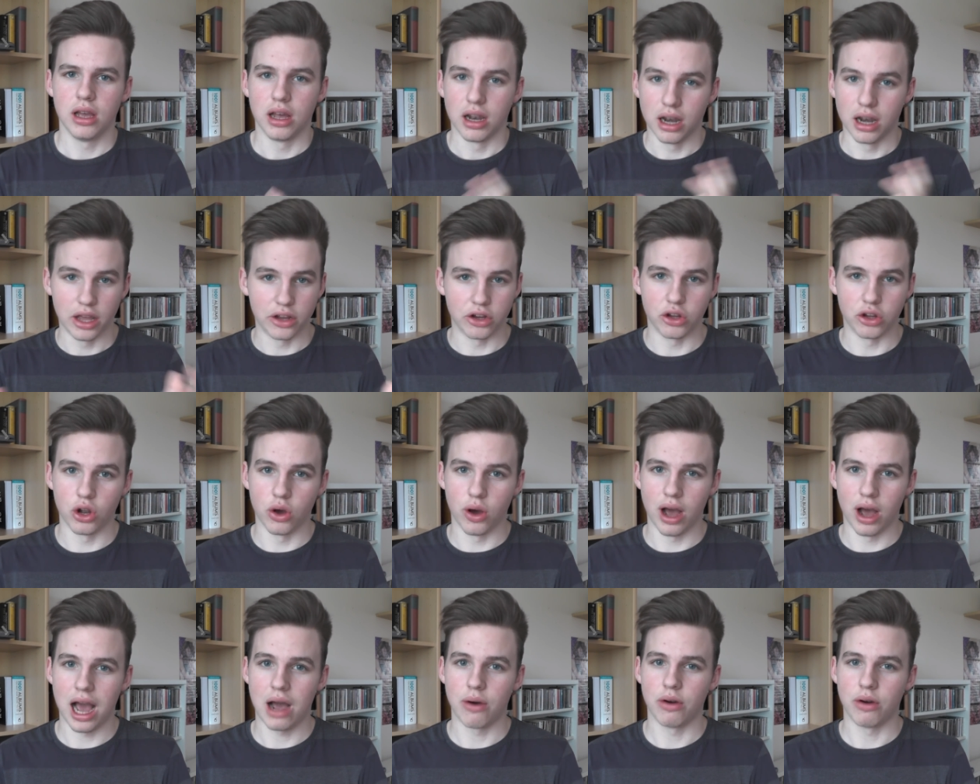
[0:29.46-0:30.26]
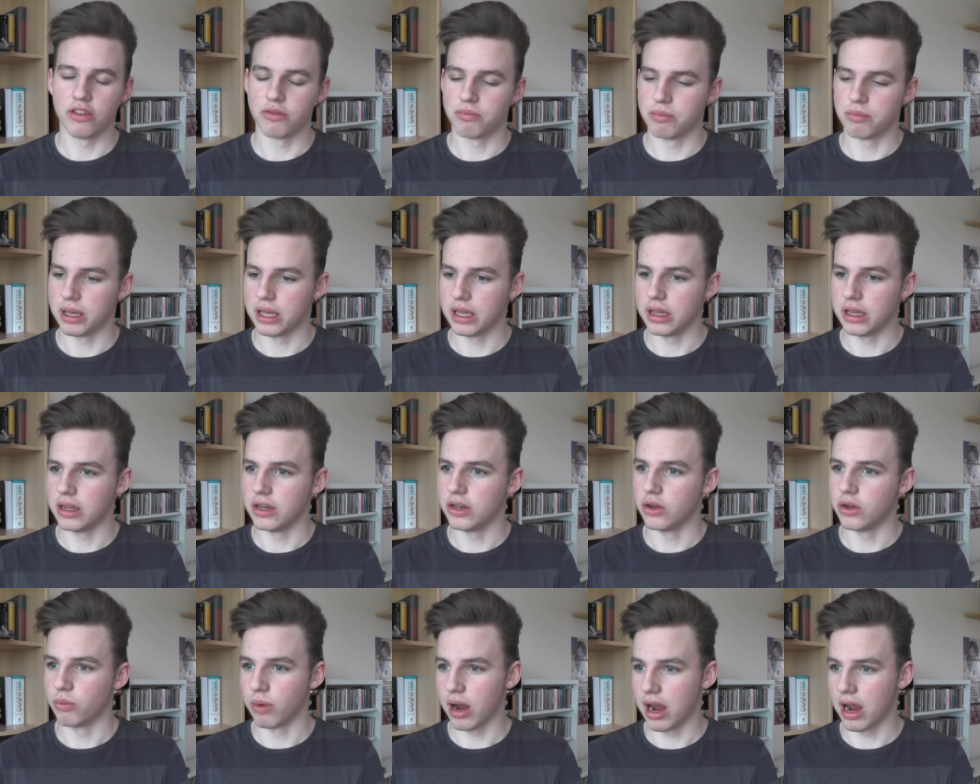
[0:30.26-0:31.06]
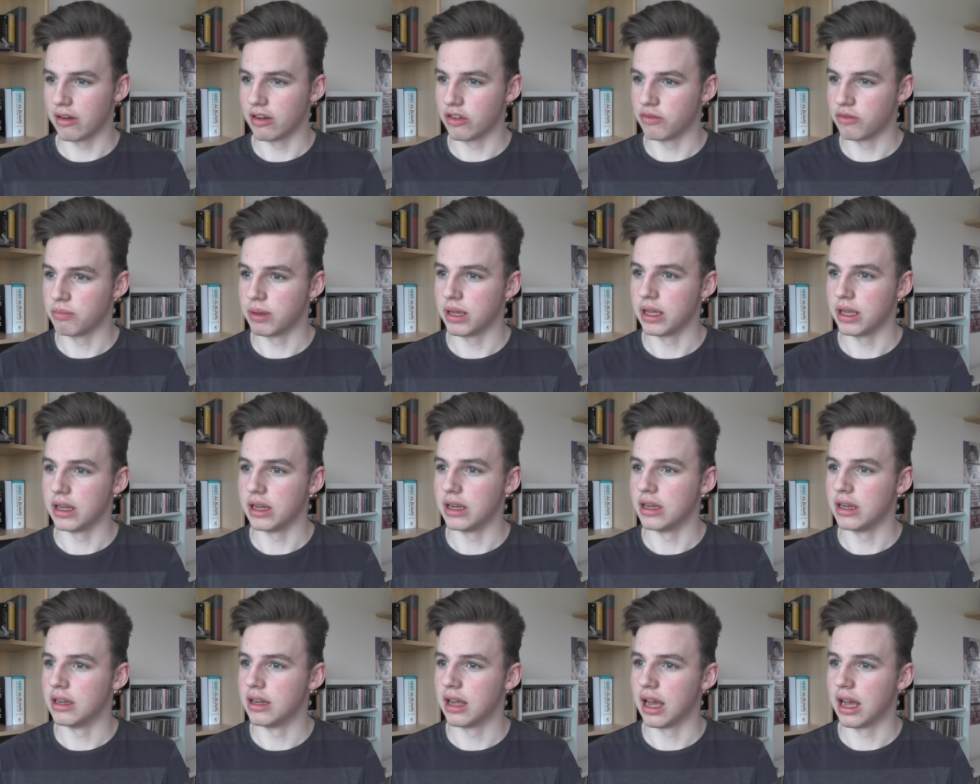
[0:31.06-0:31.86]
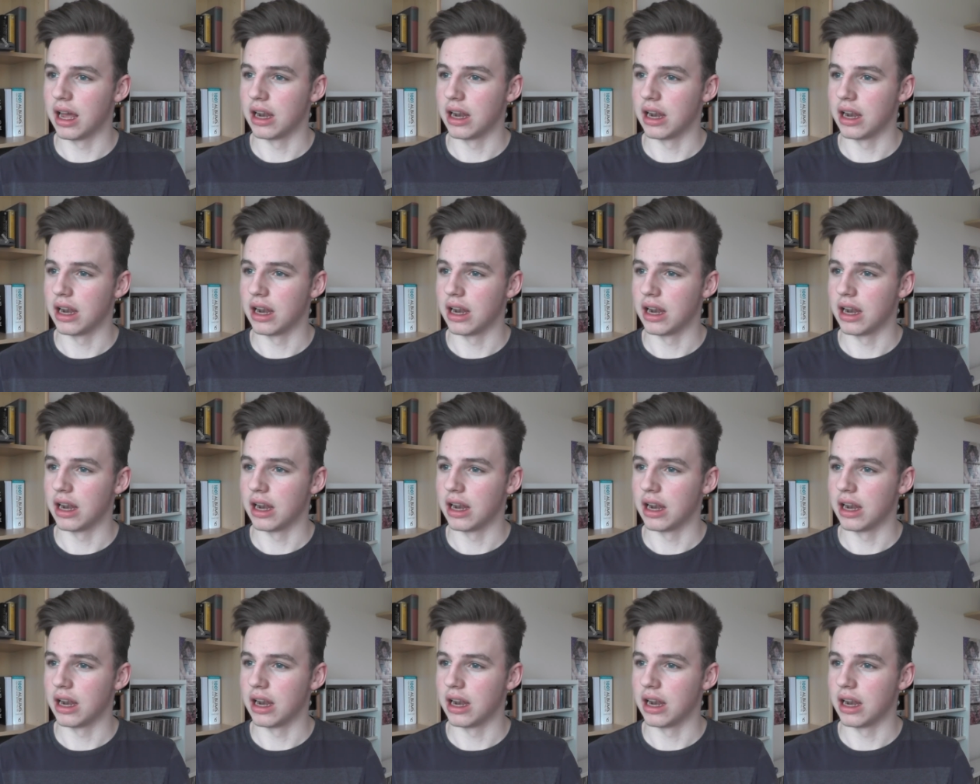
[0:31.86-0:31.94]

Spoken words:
letting you know how I've been, where I've been,